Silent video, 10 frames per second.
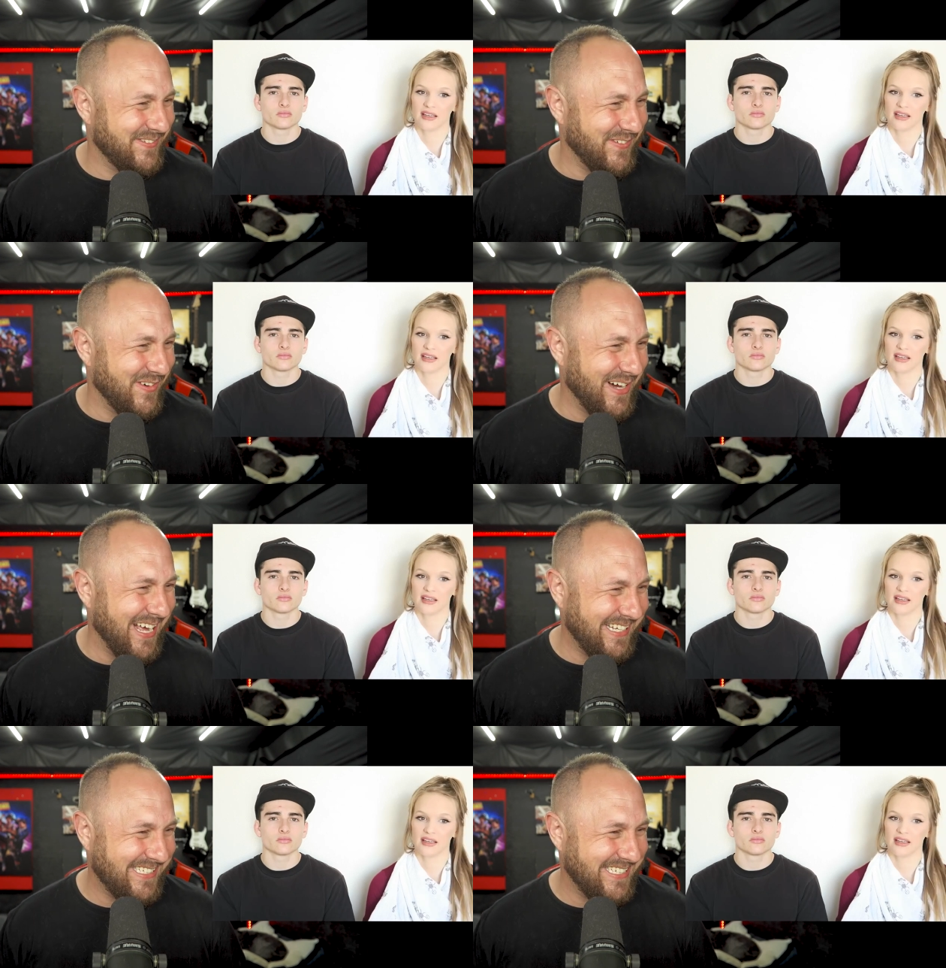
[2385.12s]

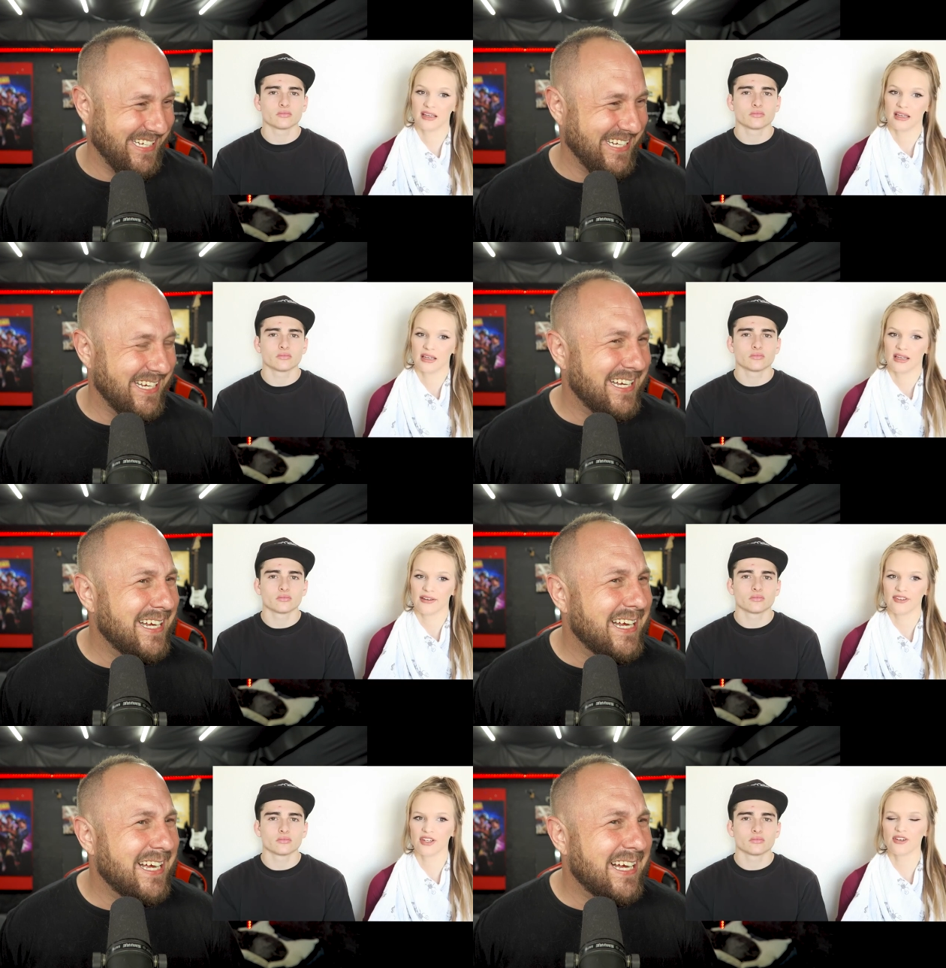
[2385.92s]
Speaker 1: what?
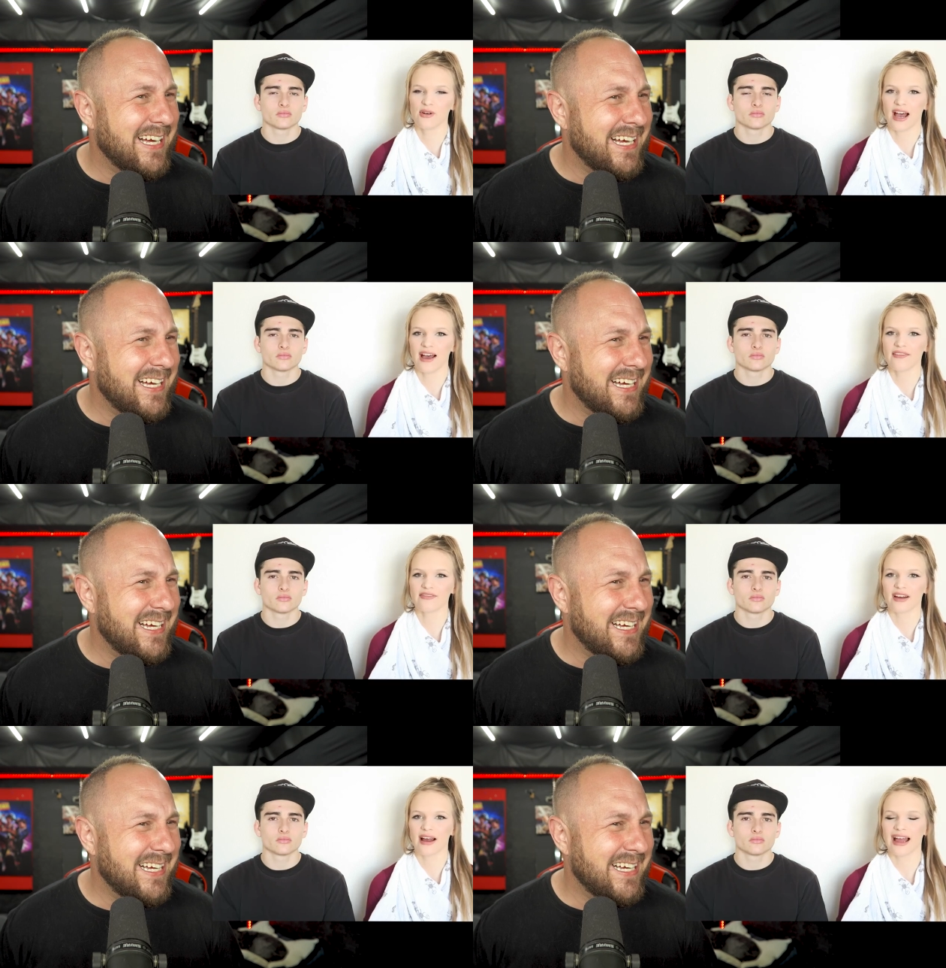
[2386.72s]
If you
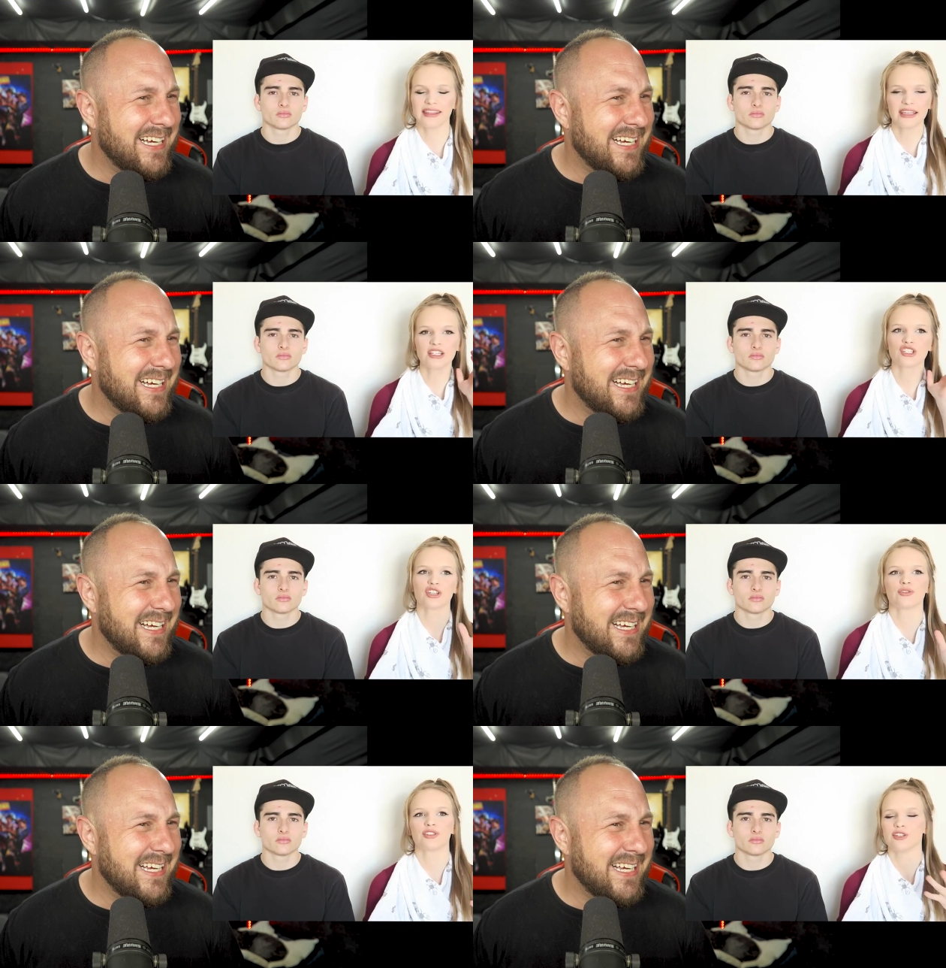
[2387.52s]
have I think it's
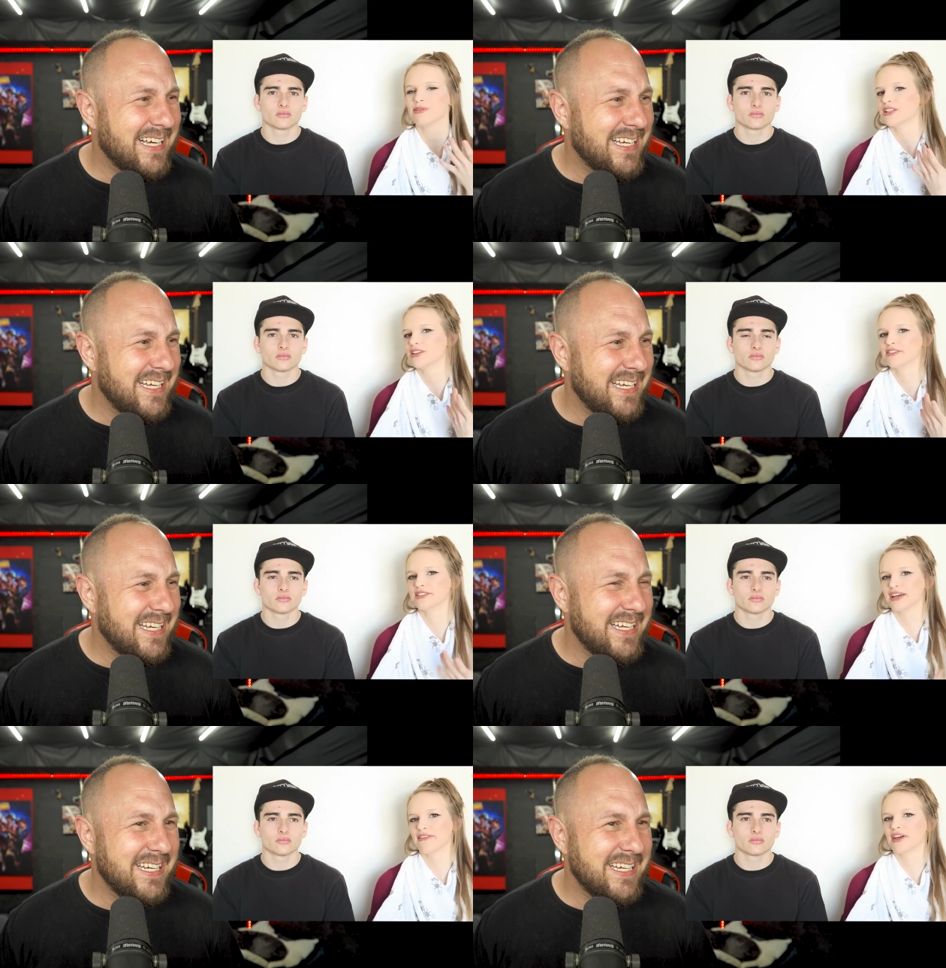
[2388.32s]
so stupid that
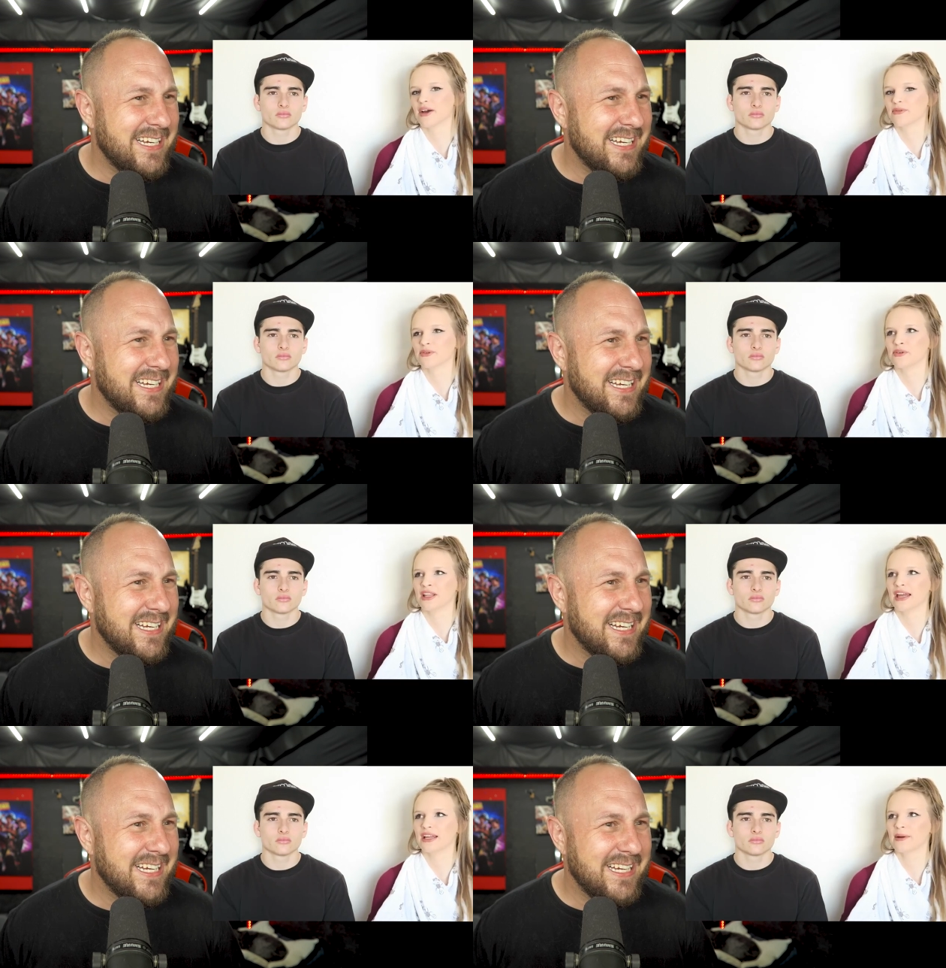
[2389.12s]
girls have that
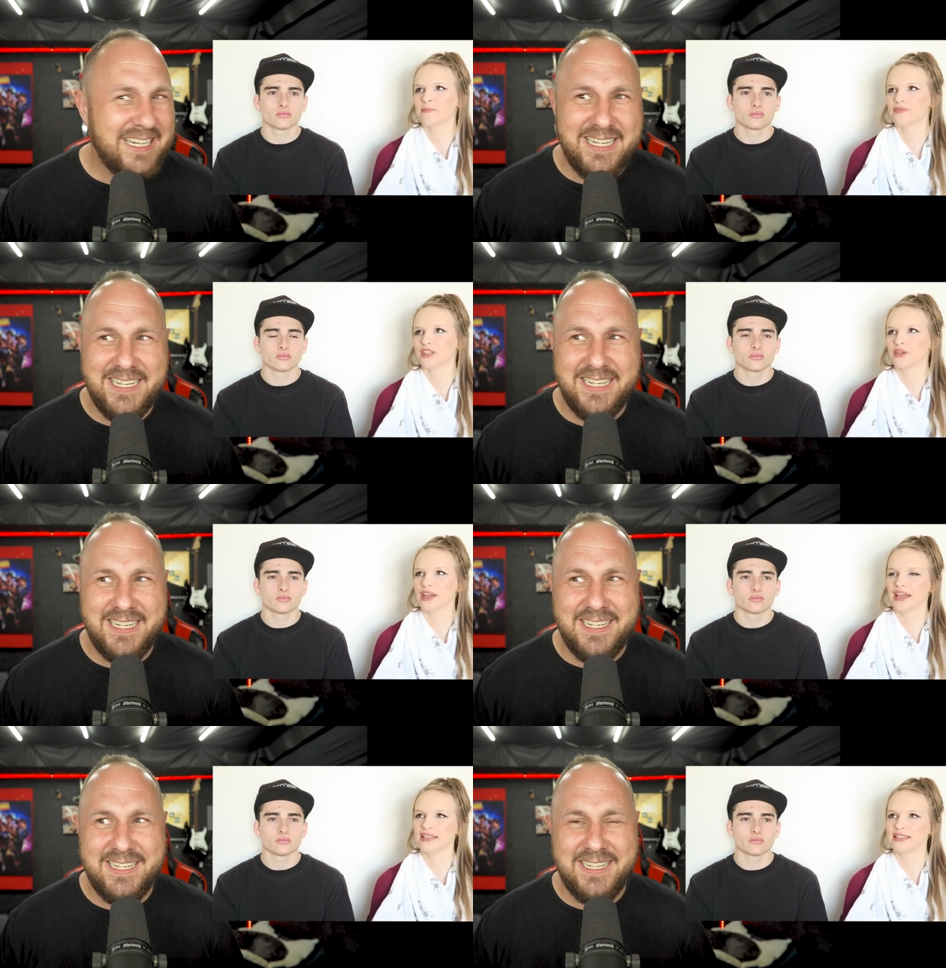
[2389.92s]
rule like you
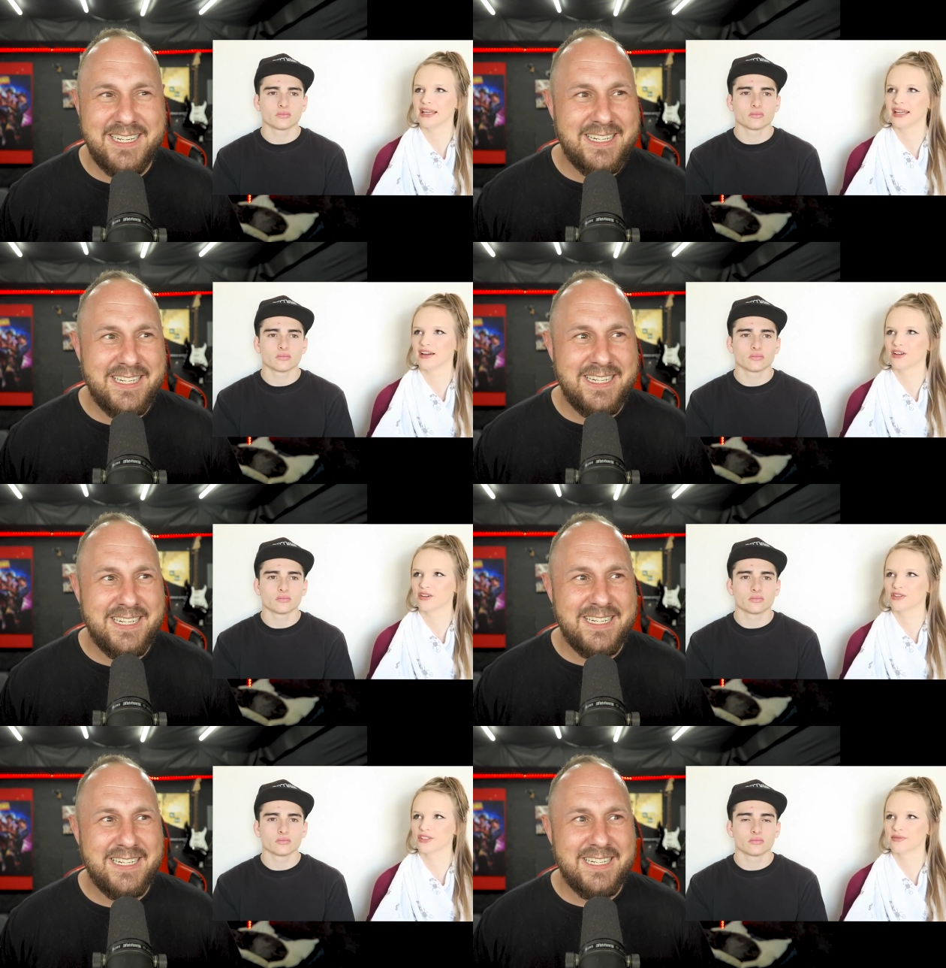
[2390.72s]
can't date a
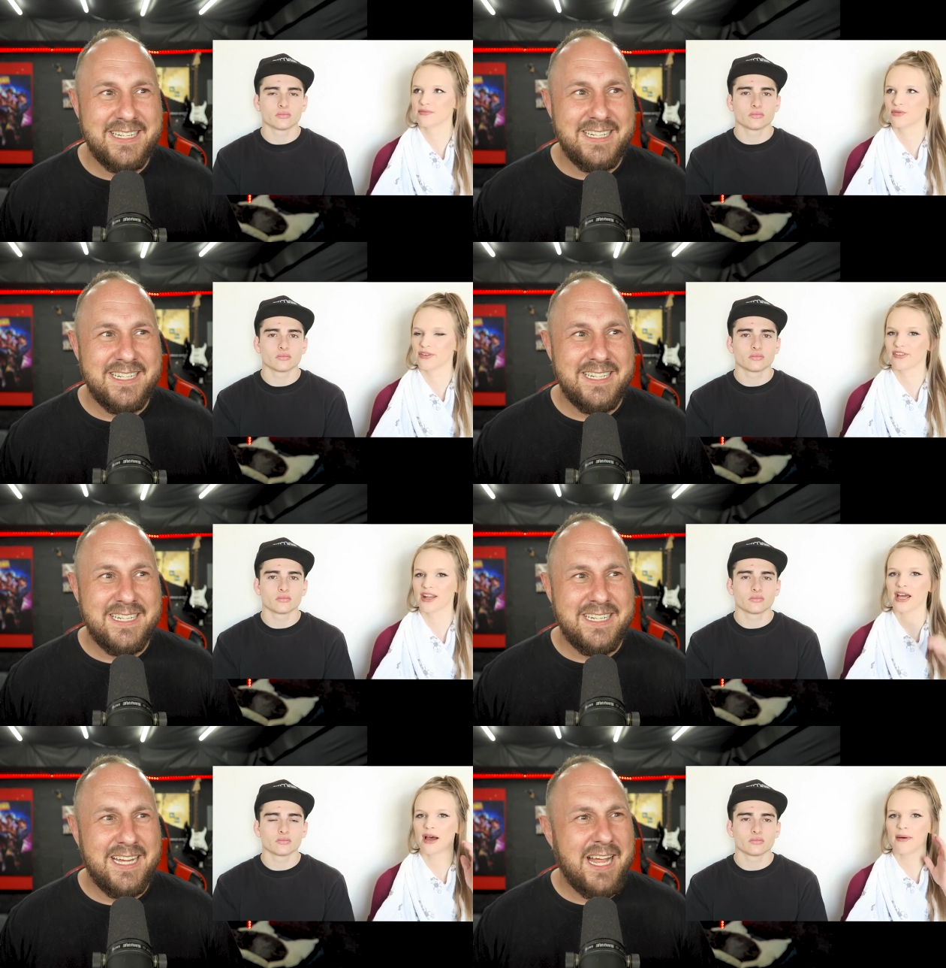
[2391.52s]
girl's boyfriend.